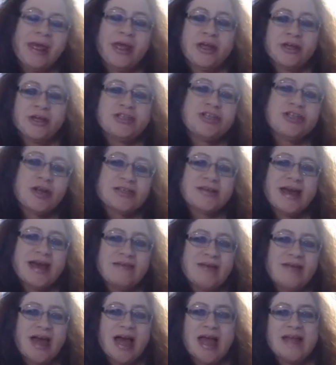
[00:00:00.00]
You should also have
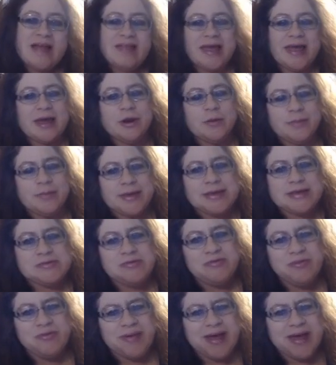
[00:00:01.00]
a highlighter because we
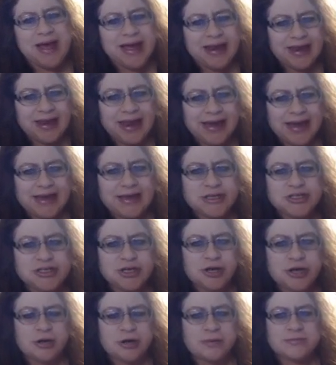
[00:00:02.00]
will be highlighting
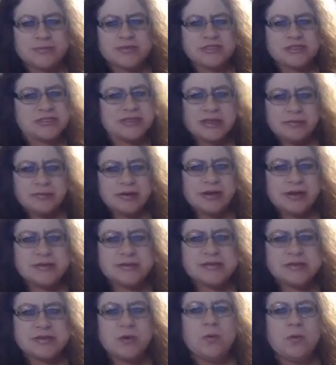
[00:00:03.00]
terms just like we do in
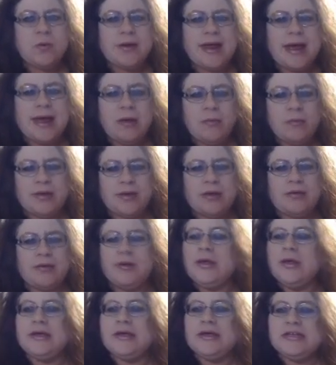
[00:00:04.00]
school to help you
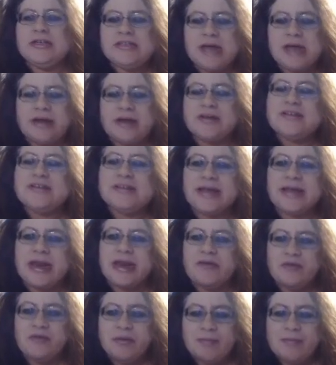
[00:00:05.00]
to understand
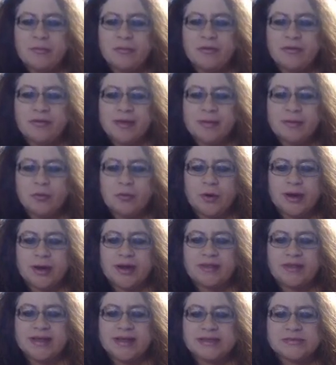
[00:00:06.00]
and remember the
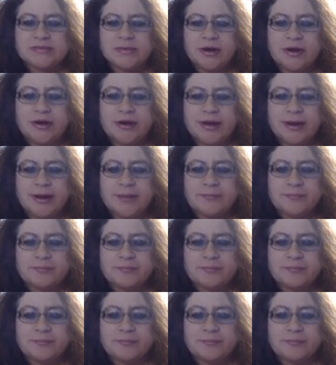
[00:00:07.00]
important things we're learning.